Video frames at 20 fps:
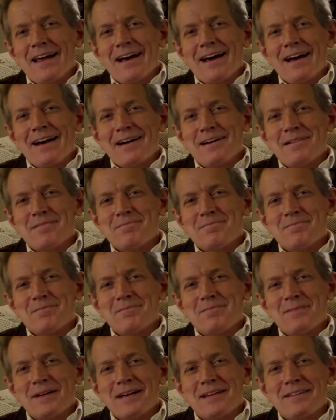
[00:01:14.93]
Um,
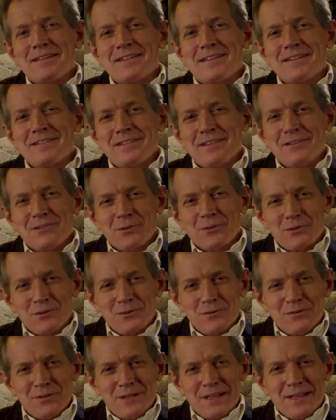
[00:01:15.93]
but this is sort
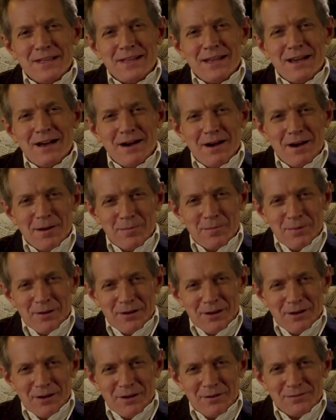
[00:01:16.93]
of the hub
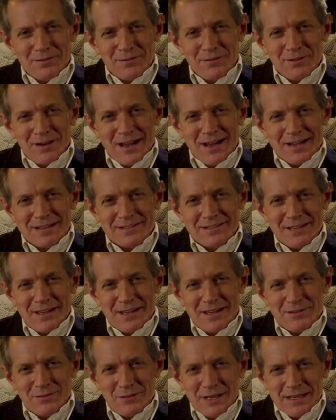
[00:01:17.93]
of
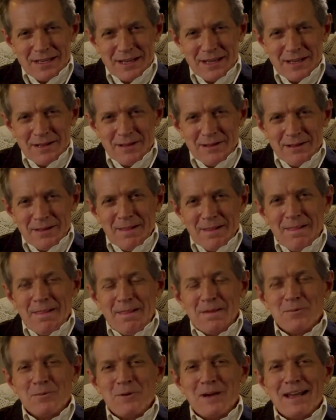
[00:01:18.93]
fireside reading,
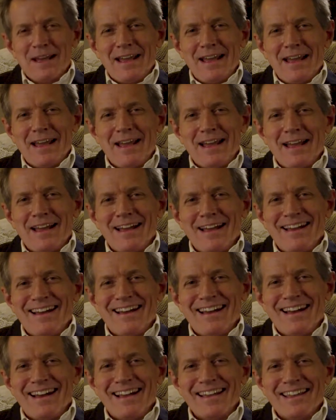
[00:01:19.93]
where uh,
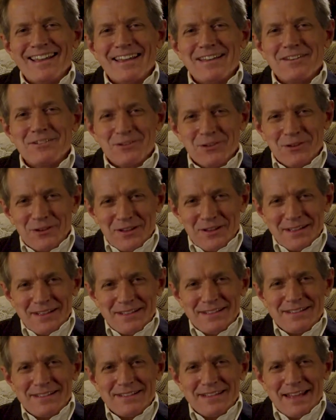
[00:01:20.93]
I get
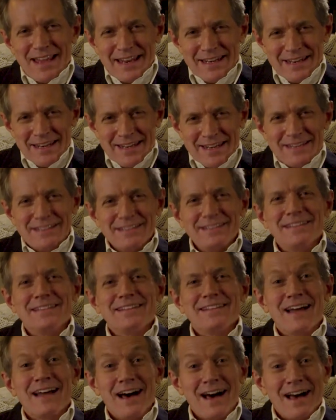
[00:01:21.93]
joined daily,
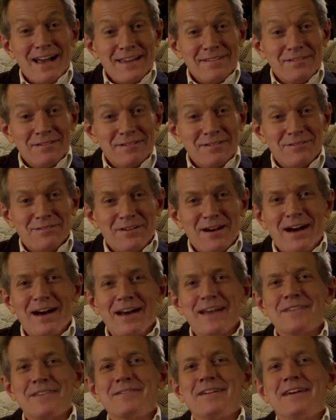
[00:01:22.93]
live at
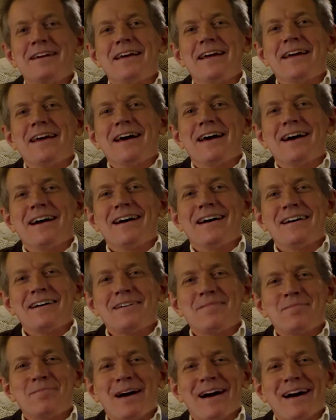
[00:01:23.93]
five, uh,
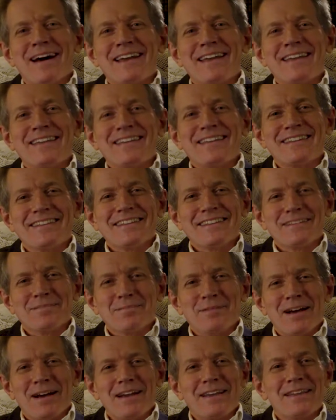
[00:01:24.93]
by
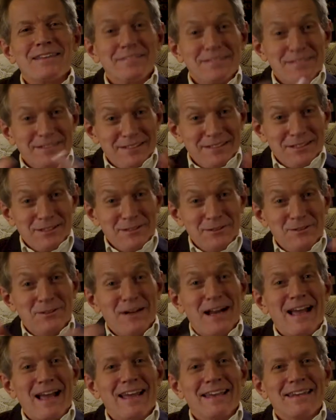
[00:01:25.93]
by you
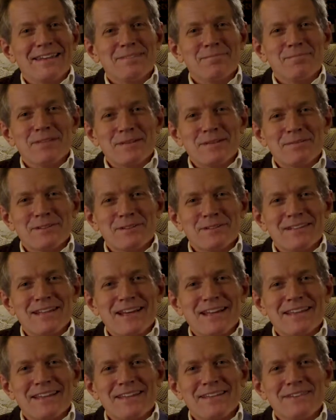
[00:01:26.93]
and people
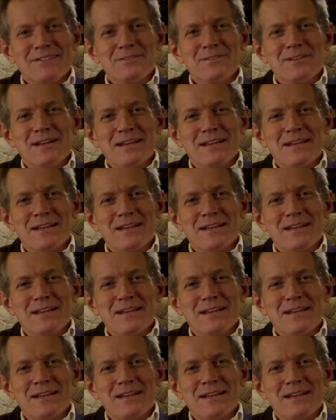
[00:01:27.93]
like you.